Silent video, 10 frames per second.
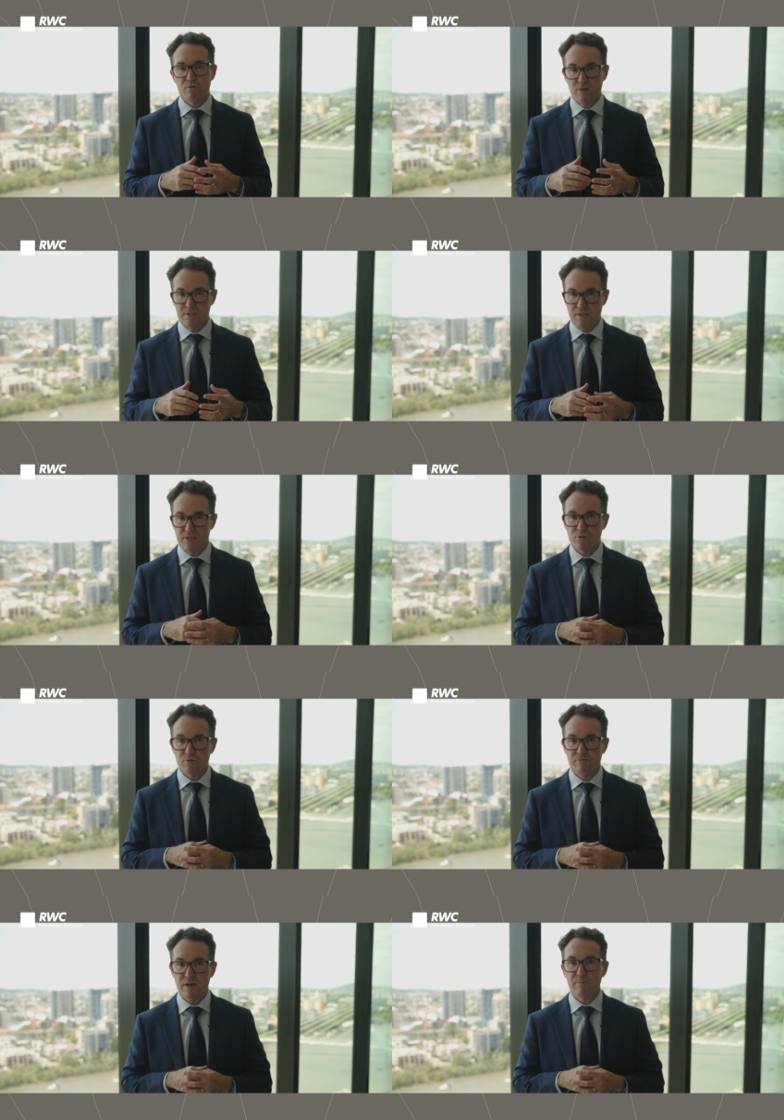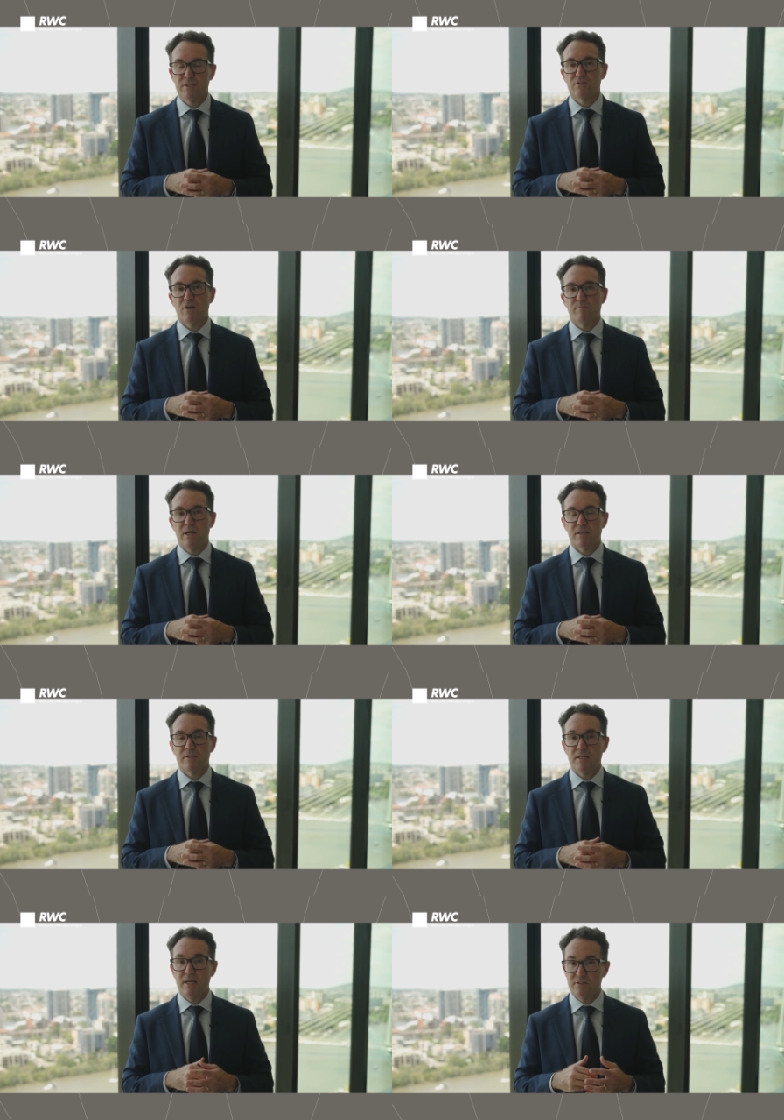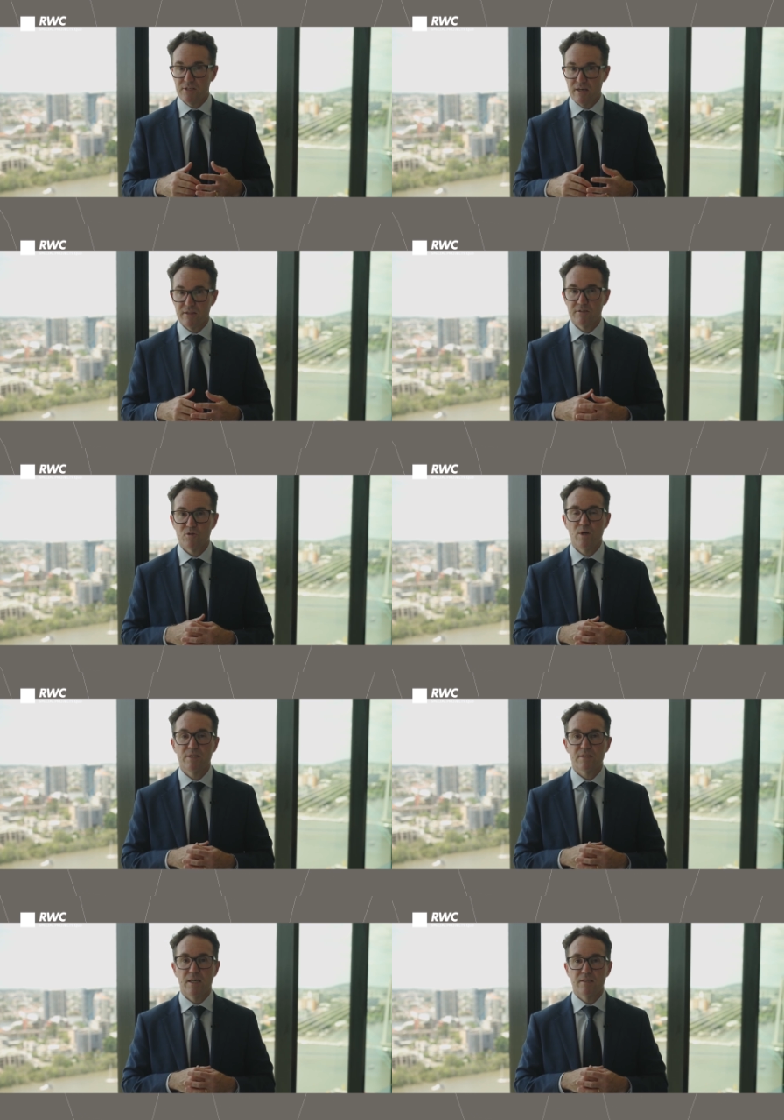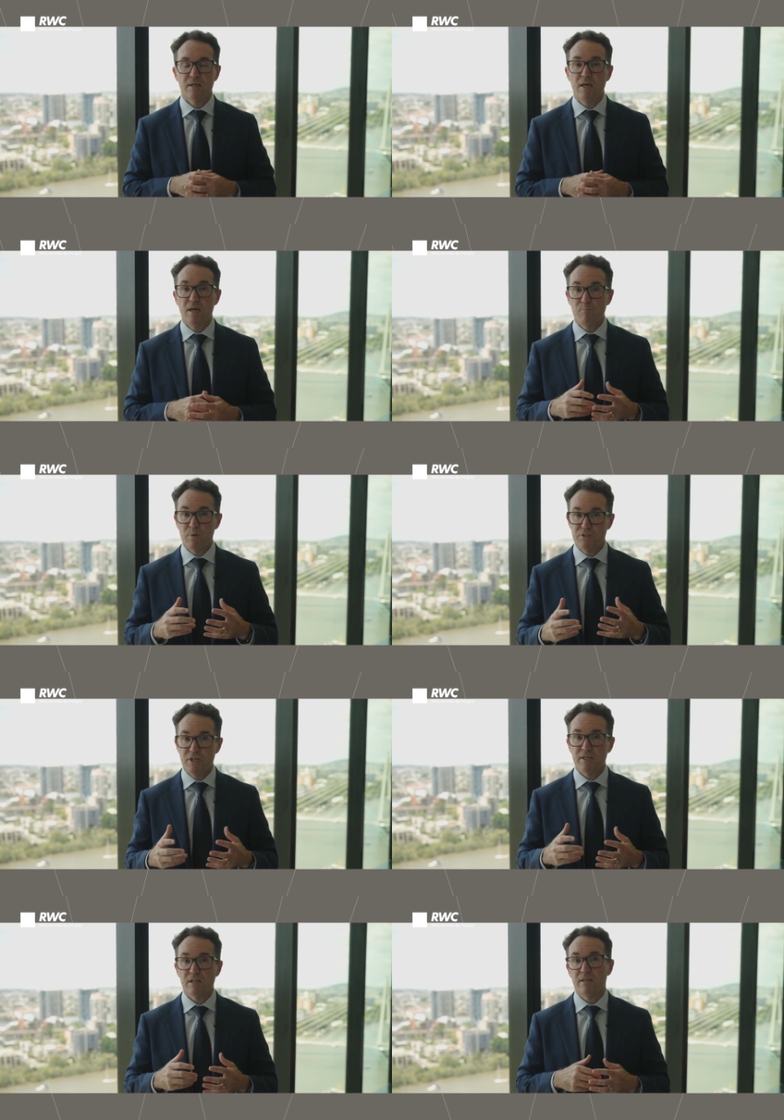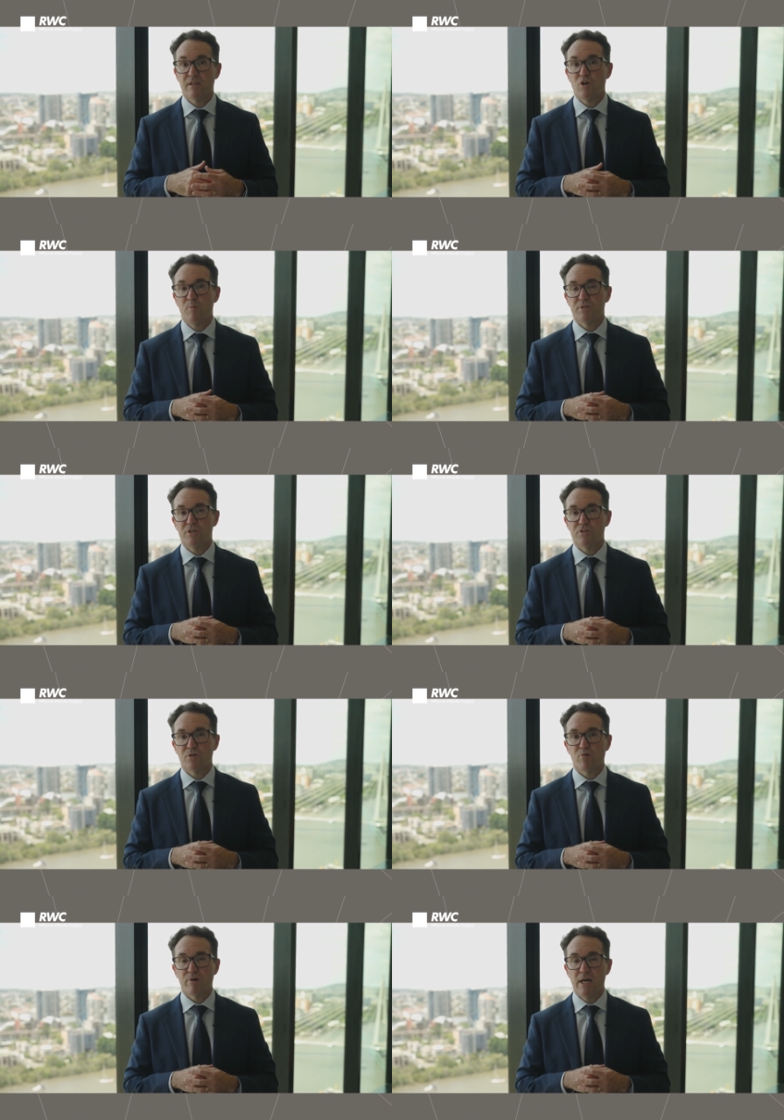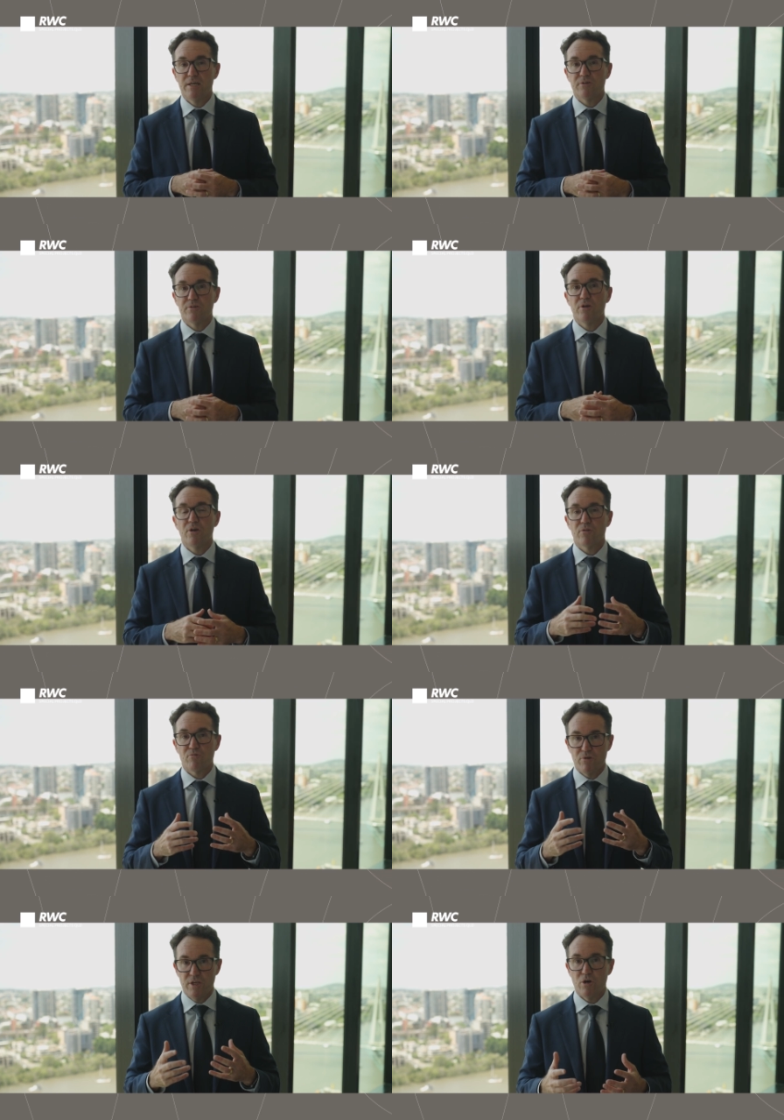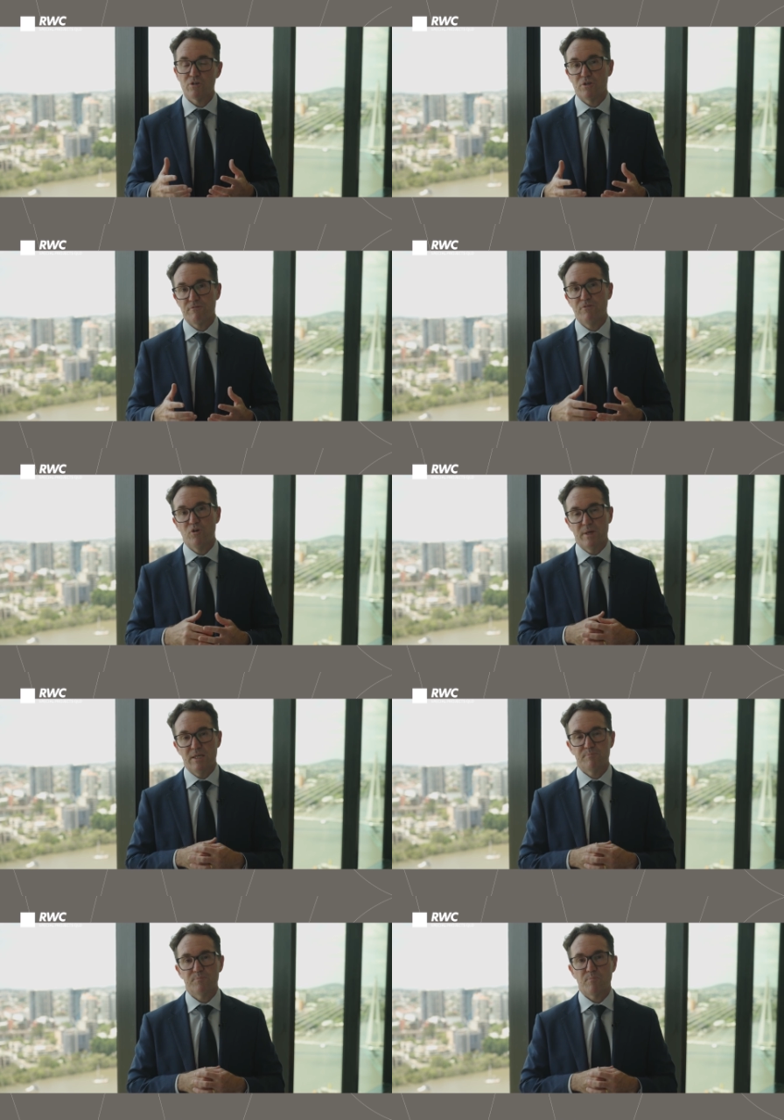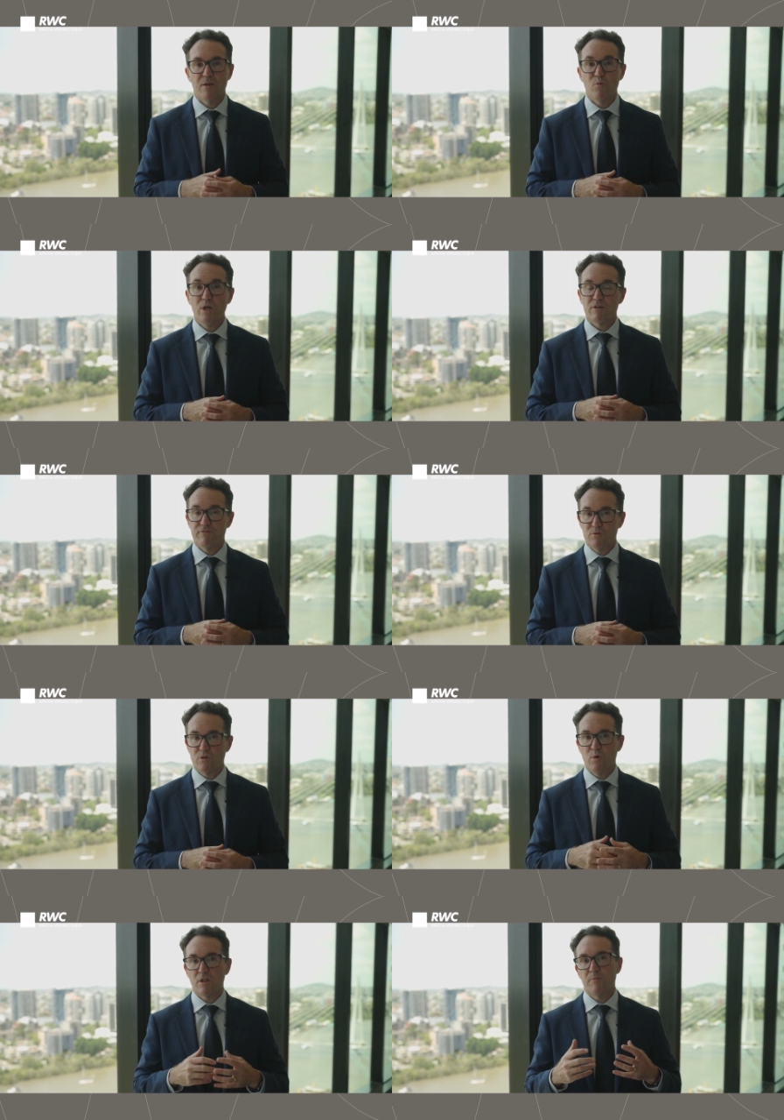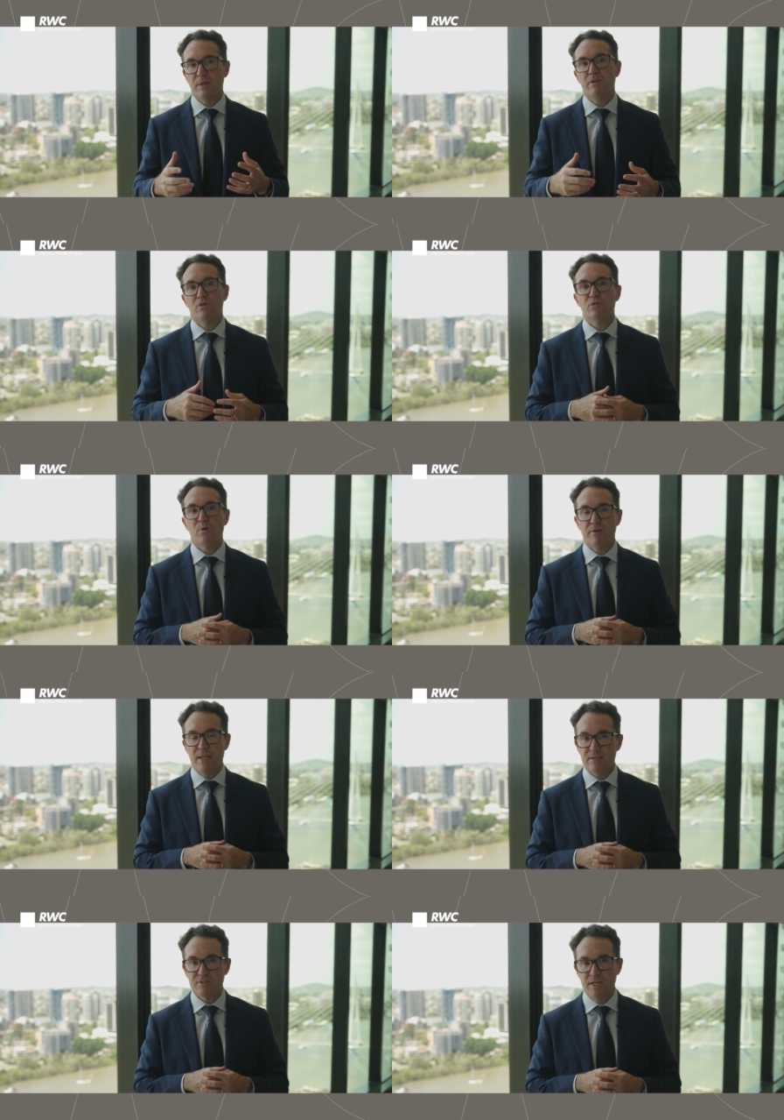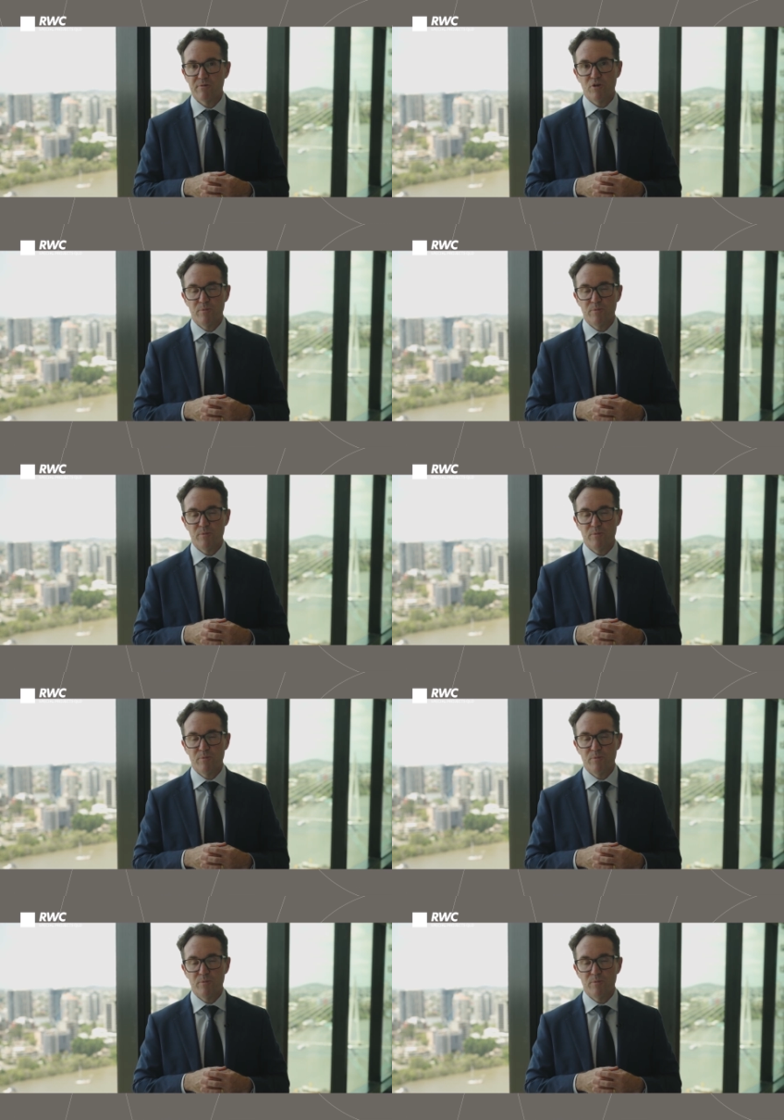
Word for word: the residential development site market in southeast Queensland, particularly the competition created through the auction format. We look forward to welcoming you to our next in-room